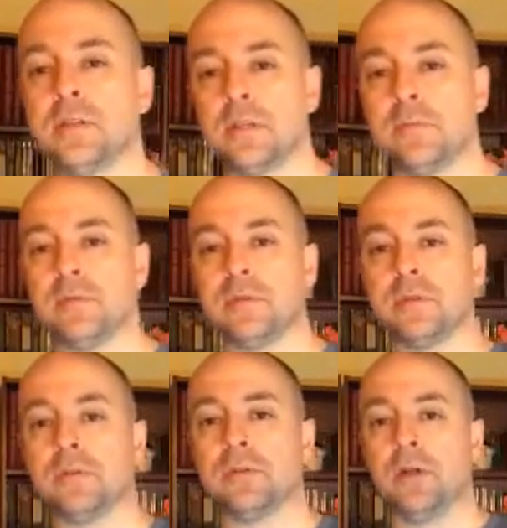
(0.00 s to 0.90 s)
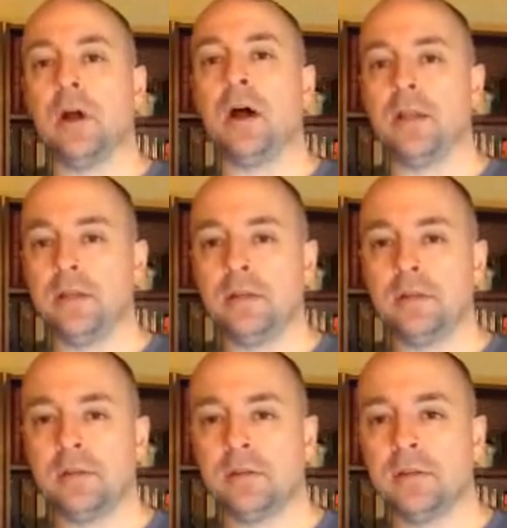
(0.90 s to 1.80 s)
Some of us look to God.
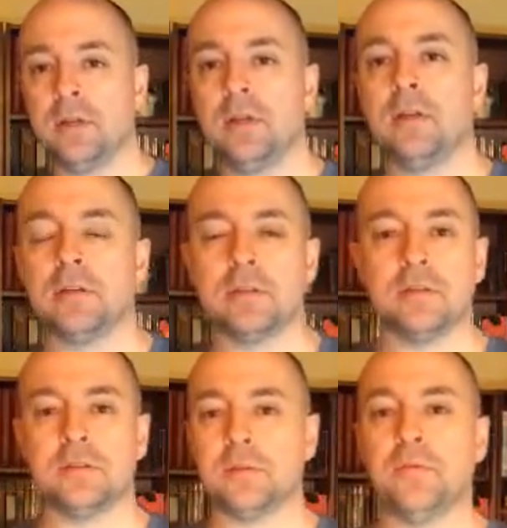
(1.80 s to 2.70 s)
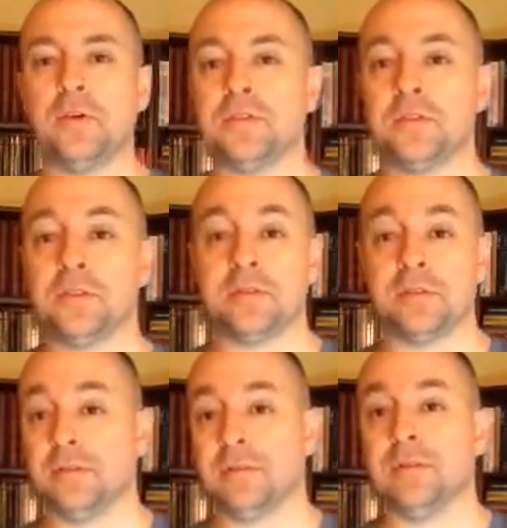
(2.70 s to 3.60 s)
Some of us
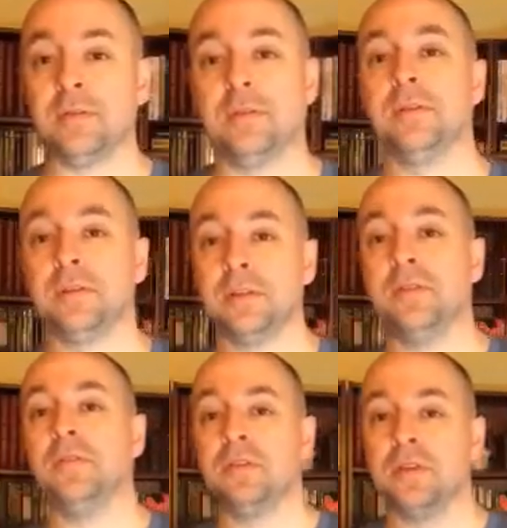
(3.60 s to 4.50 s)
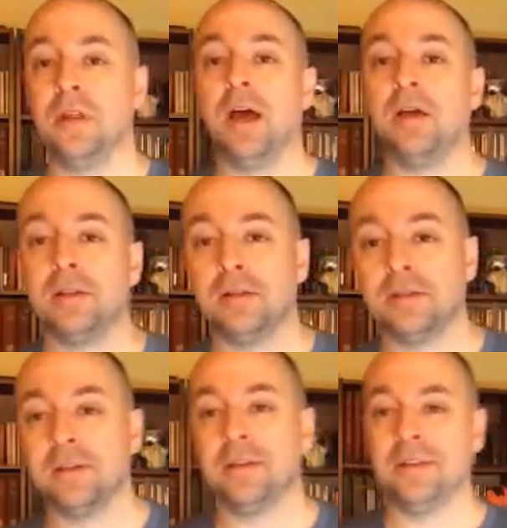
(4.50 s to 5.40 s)
just live in denial
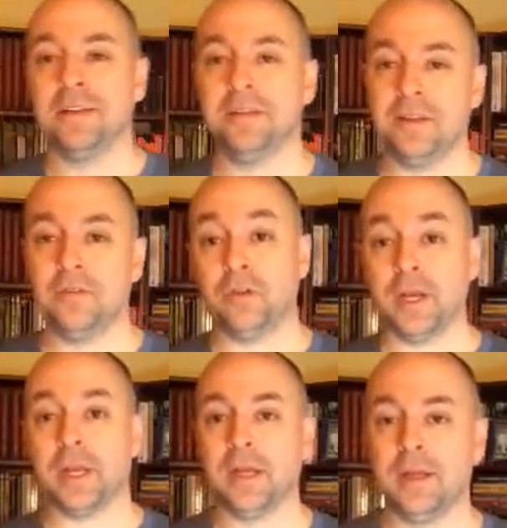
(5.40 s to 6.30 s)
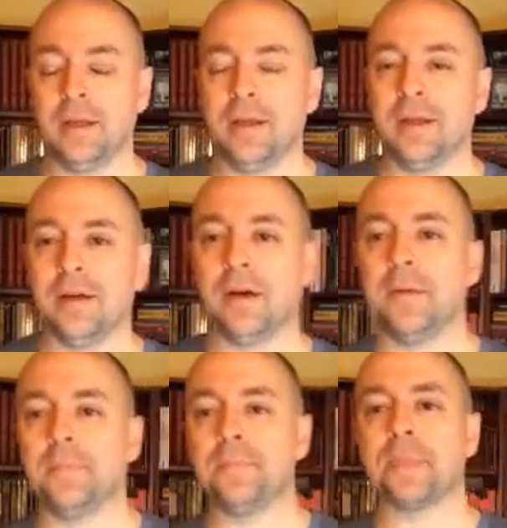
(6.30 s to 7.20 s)
and drink.
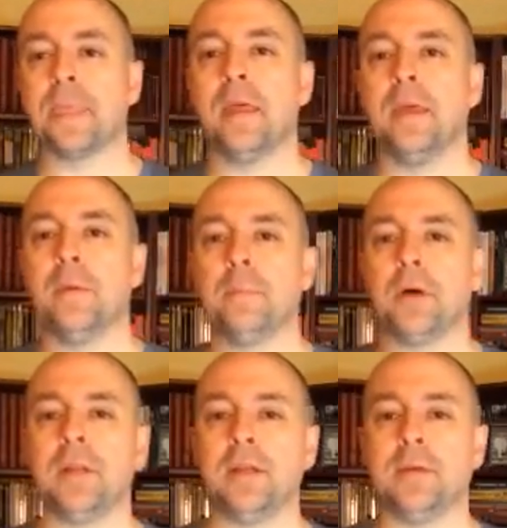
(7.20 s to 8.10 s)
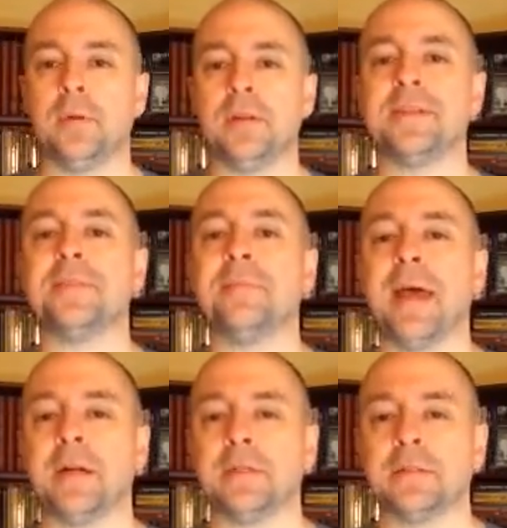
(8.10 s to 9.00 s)
But it doesn't
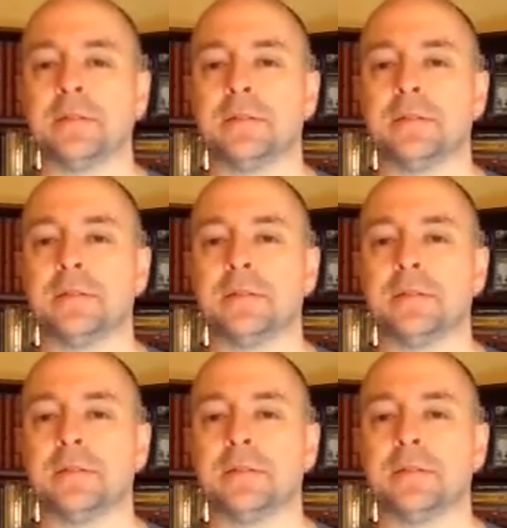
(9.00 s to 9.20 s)
matter.